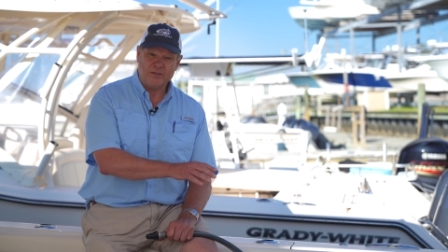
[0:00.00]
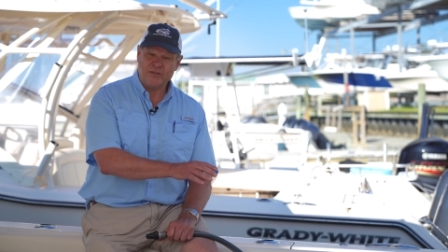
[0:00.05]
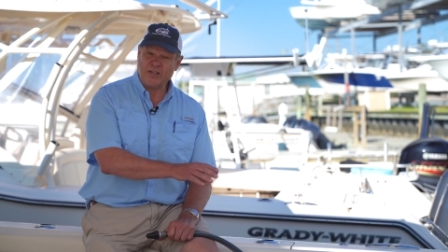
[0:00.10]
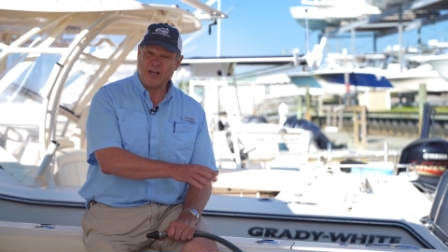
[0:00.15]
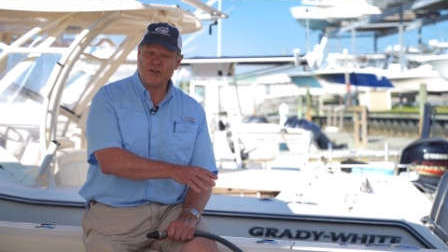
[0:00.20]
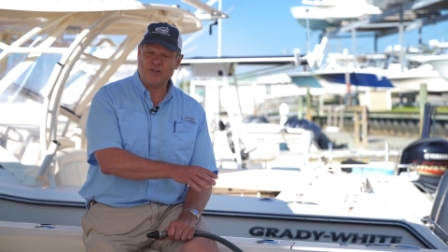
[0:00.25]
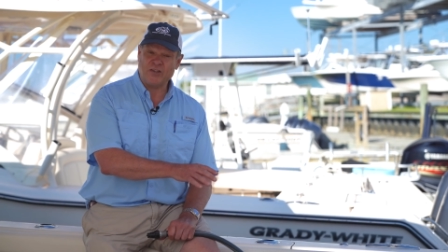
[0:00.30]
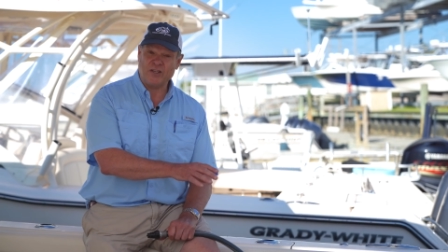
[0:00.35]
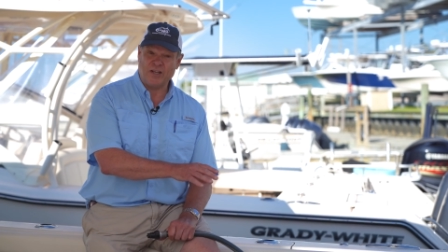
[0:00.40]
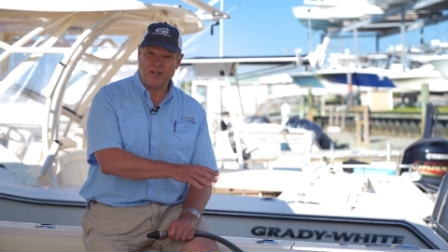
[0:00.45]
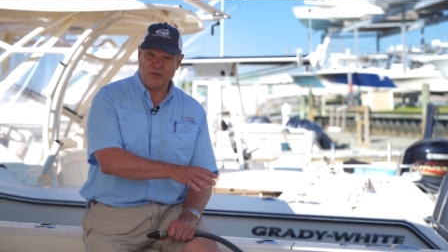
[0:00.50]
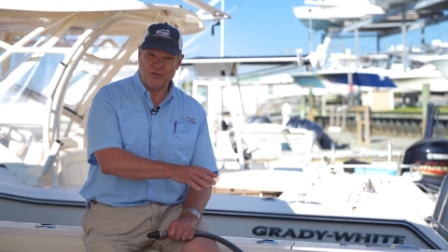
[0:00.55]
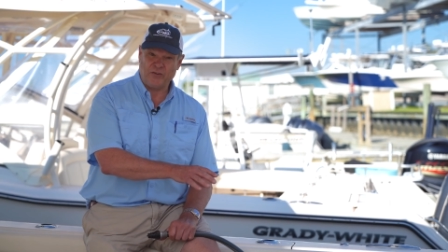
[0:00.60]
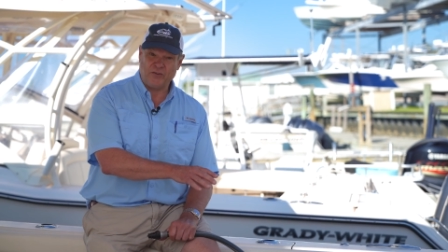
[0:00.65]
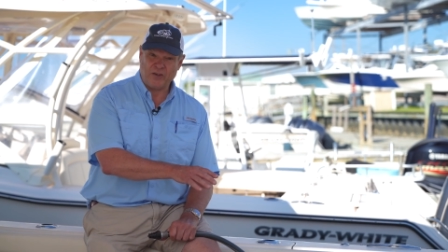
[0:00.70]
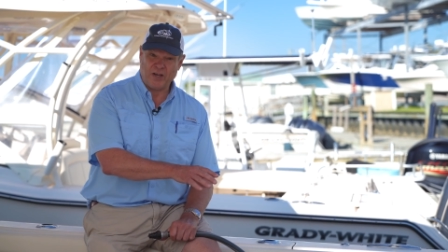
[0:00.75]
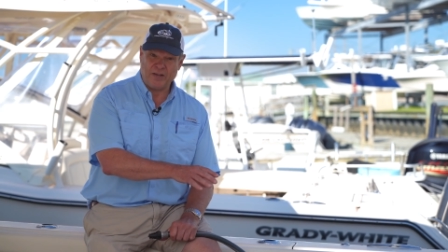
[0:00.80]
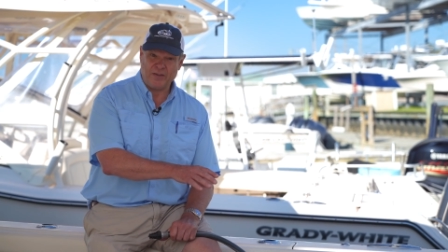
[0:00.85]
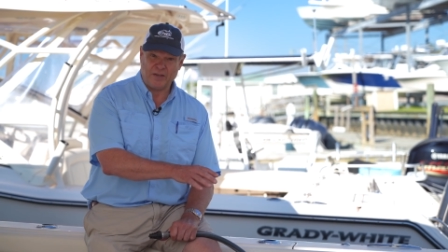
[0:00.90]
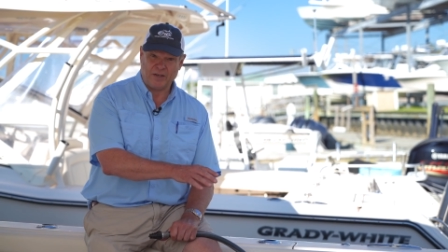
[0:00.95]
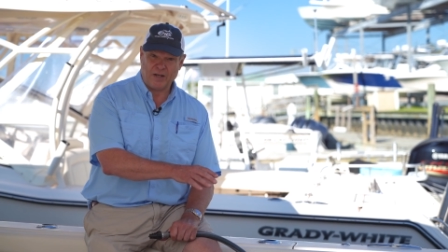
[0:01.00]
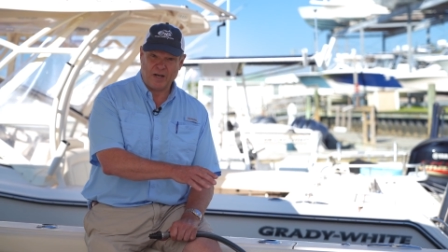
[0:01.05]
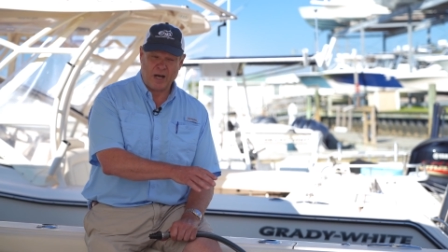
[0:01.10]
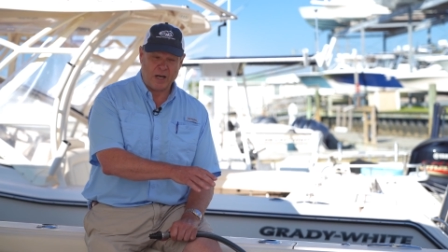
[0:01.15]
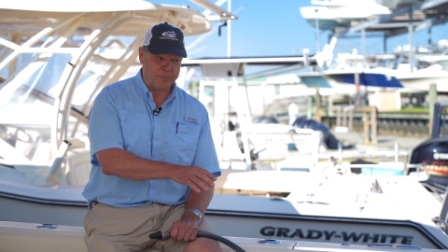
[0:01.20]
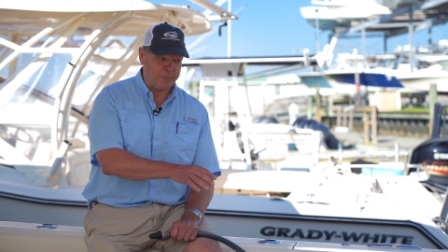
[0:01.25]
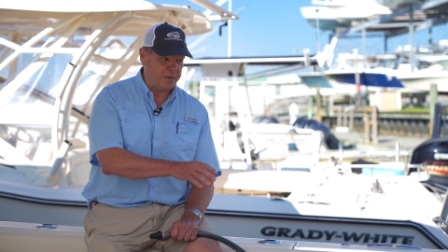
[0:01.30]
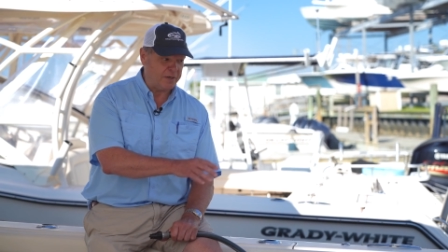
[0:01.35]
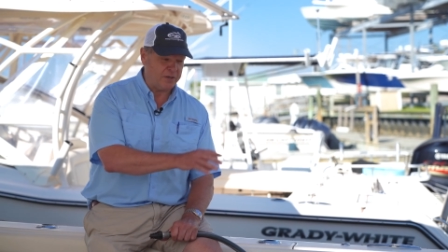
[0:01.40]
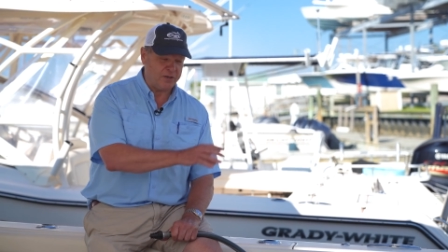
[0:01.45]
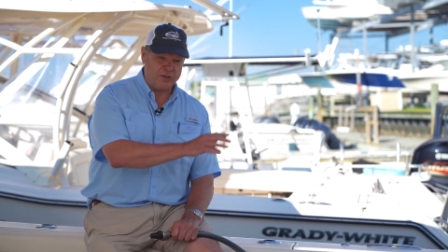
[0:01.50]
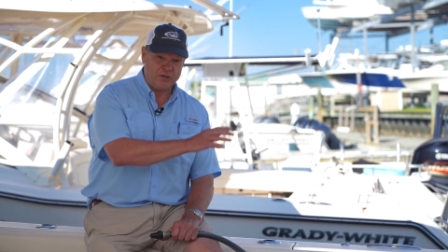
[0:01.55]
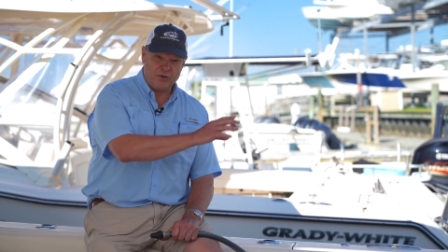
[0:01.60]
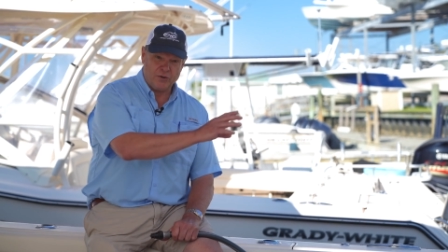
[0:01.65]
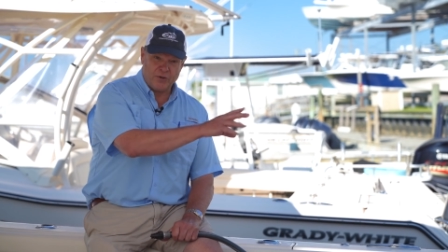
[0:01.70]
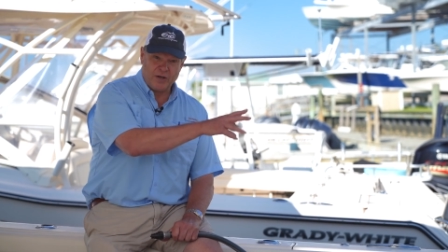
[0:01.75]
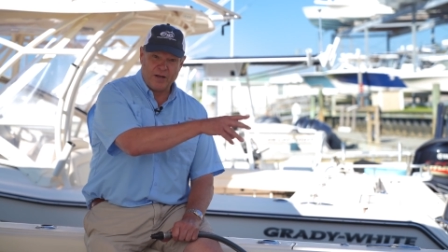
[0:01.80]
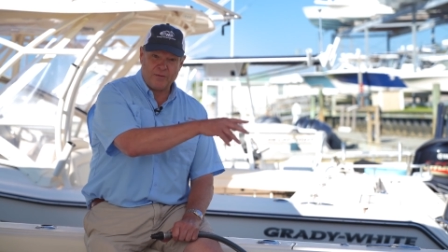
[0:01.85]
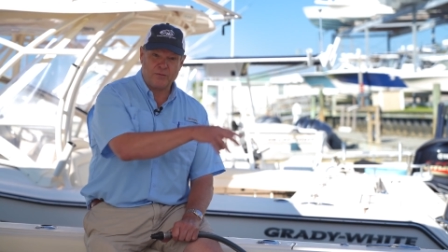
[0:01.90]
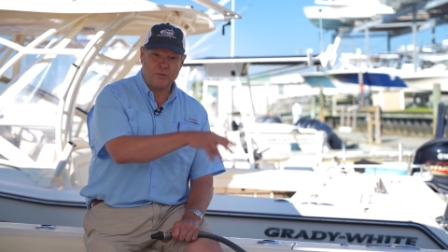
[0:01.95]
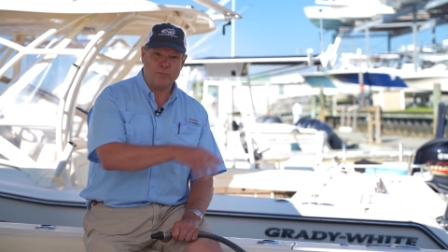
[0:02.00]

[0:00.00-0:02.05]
is actually inside the cockpit and you don't have